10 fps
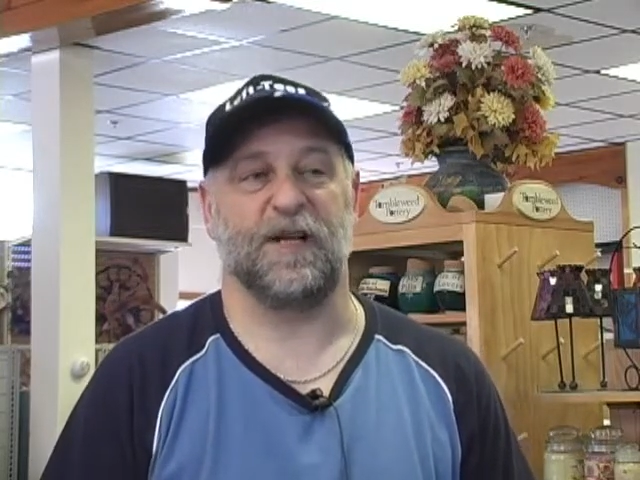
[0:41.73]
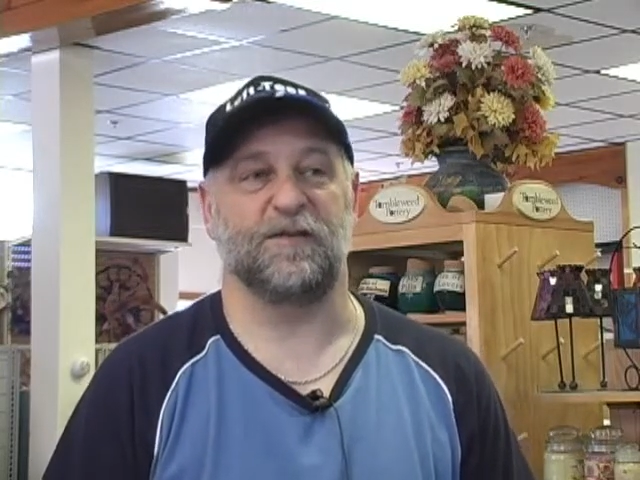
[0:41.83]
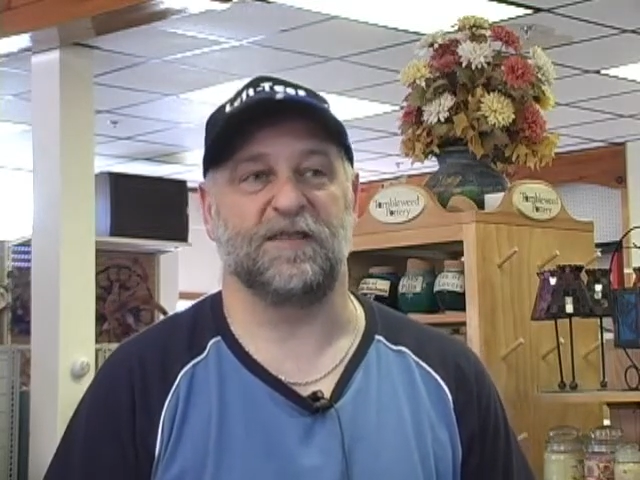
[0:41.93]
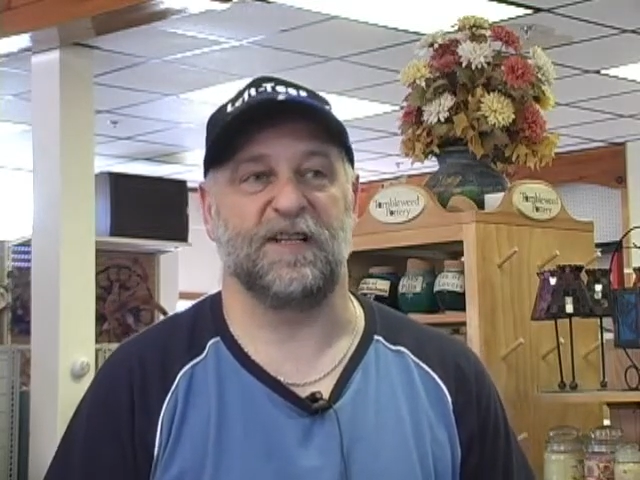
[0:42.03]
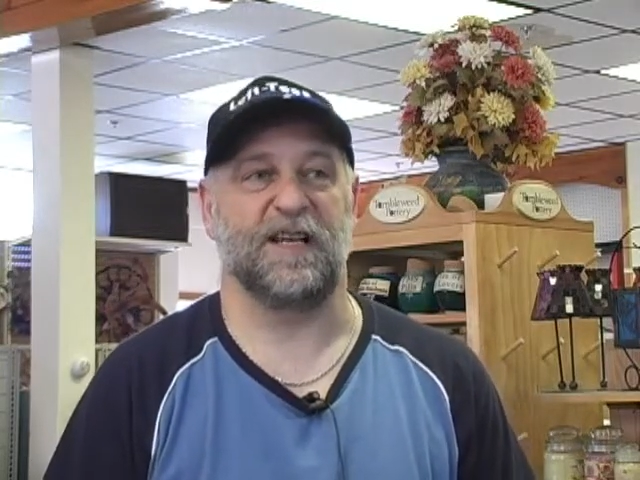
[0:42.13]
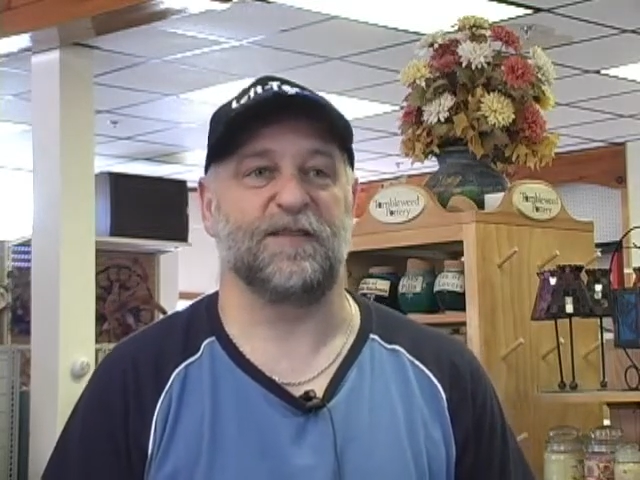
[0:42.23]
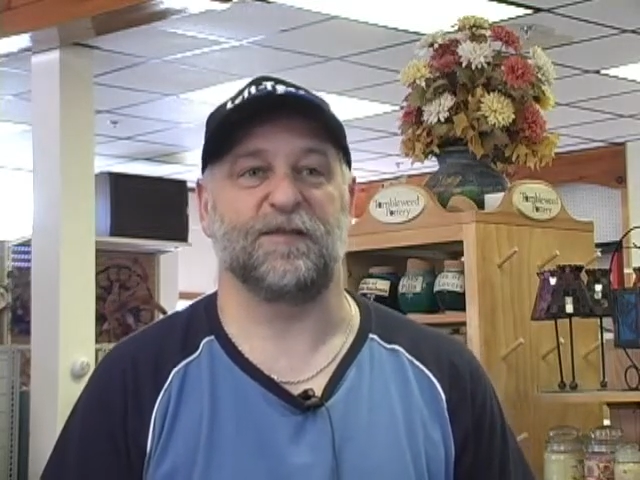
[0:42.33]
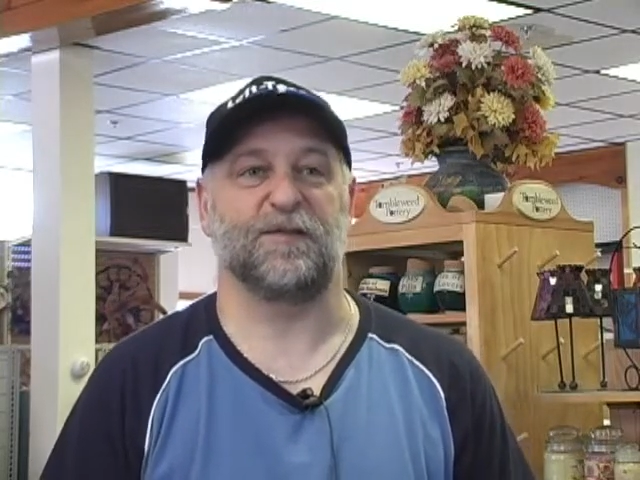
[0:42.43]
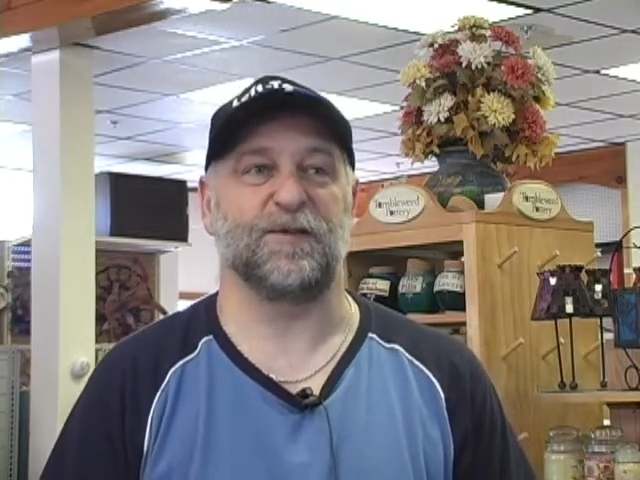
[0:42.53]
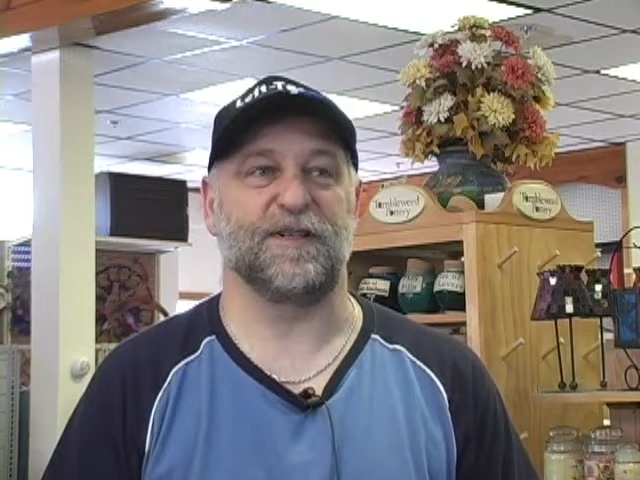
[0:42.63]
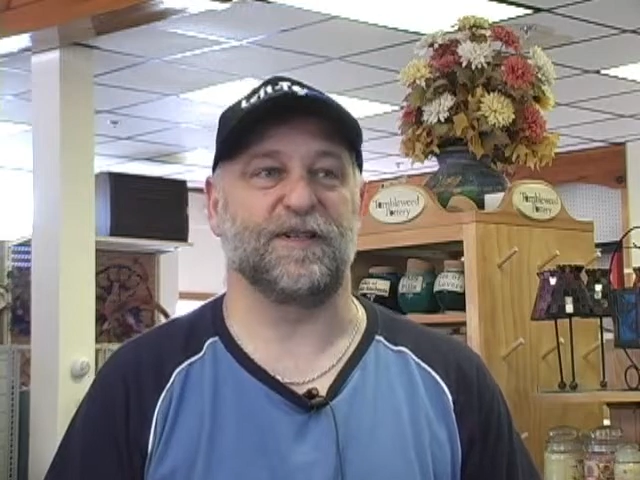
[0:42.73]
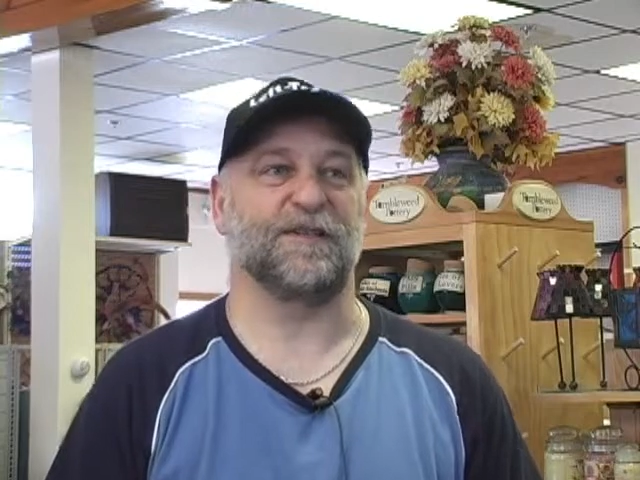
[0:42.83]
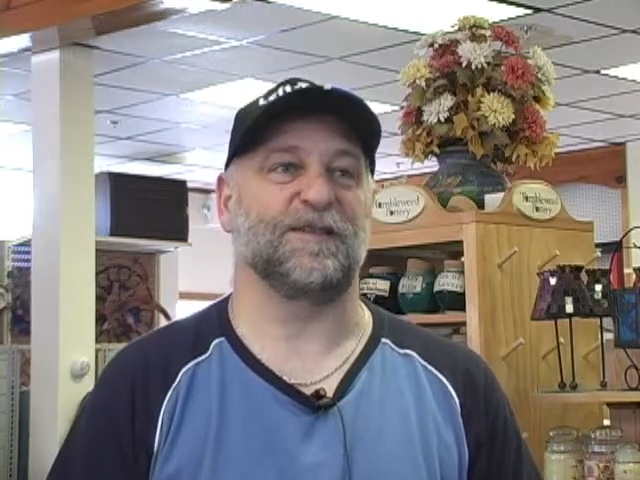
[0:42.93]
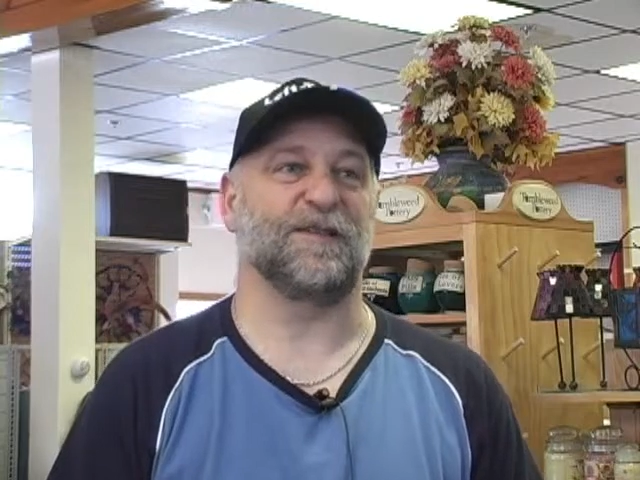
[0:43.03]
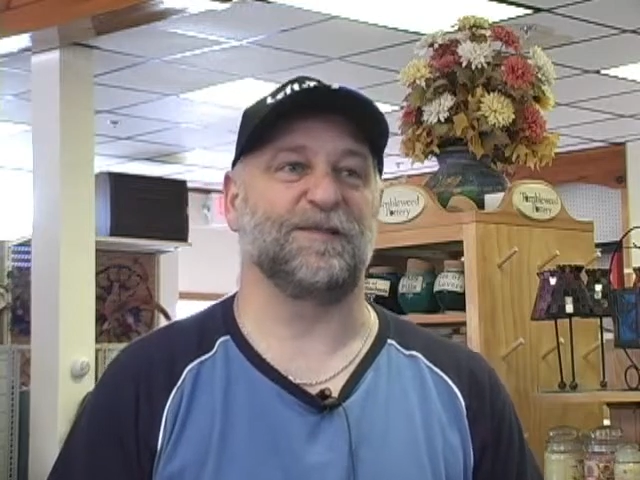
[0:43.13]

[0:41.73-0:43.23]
that I was in the Navy for 20 years. So.